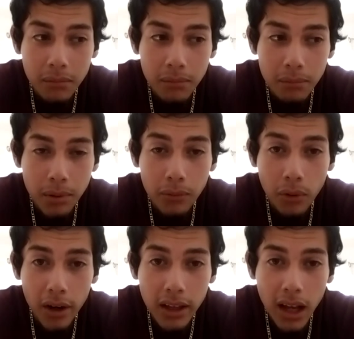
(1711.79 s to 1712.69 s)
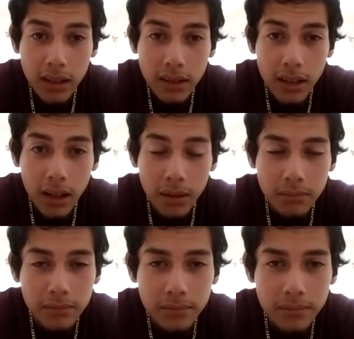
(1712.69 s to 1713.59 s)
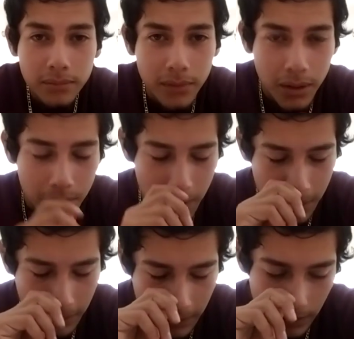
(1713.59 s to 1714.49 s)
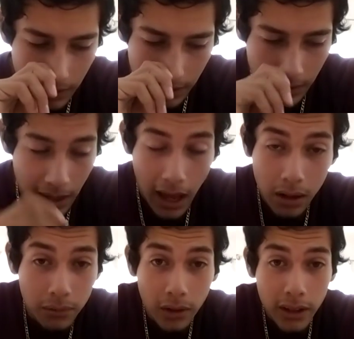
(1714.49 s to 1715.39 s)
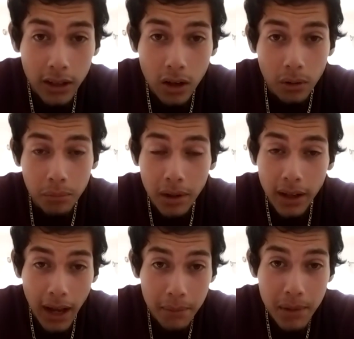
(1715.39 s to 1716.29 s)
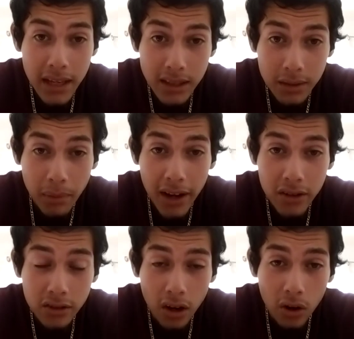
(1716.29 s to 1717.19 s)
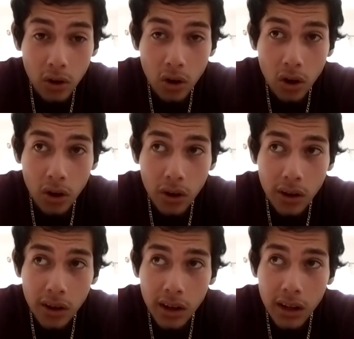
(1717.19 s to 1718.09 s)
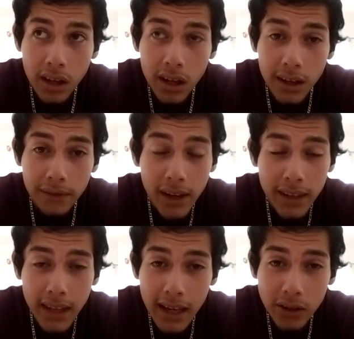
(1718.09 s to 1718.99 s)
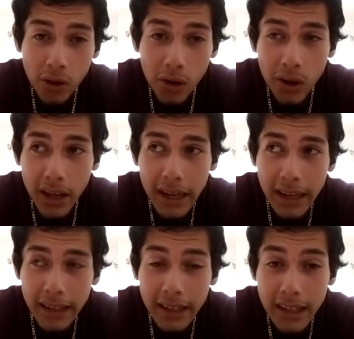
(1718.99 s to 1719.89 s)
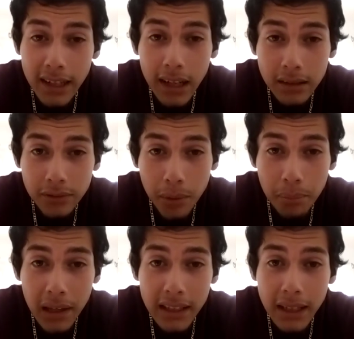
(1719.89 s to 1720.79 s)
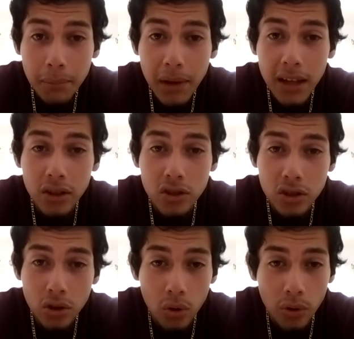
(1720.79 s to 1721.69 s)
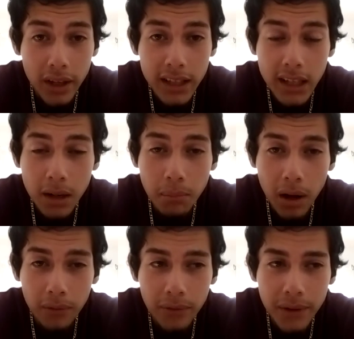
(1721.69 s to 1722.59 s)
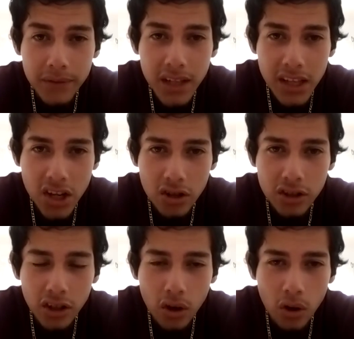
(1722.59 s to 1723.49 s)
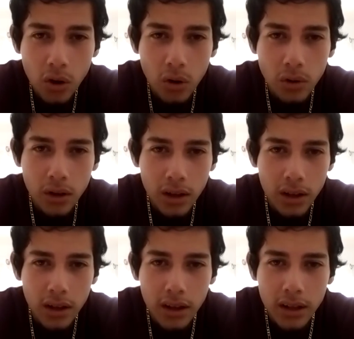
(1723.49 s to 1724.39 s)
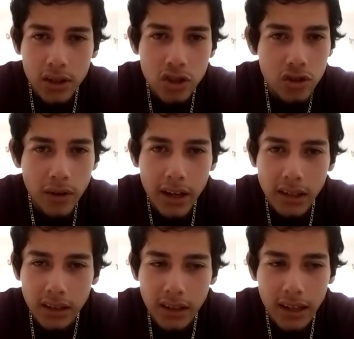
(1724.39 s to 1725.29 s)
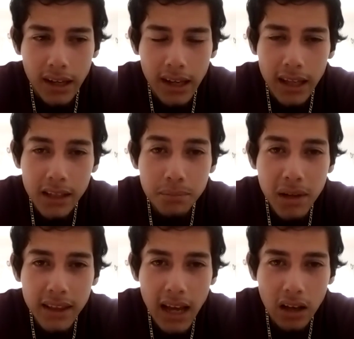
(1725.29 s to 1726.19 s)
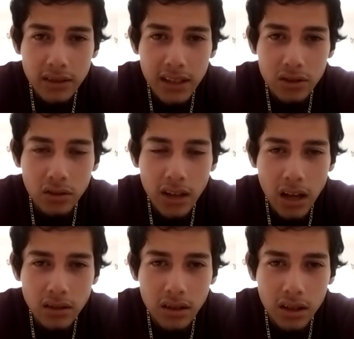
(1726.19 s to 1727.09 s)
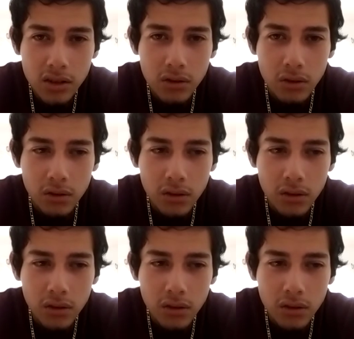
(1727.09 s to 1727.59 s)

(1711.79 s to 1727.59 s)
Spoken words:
before he locked it up. You know what I mean? I don't fucking know. But I meet Spider's uncle, Veneno, and he comes from Pelican Bay, the SHU. He did about 15 years in the hole, straight, and he's been down since 2002.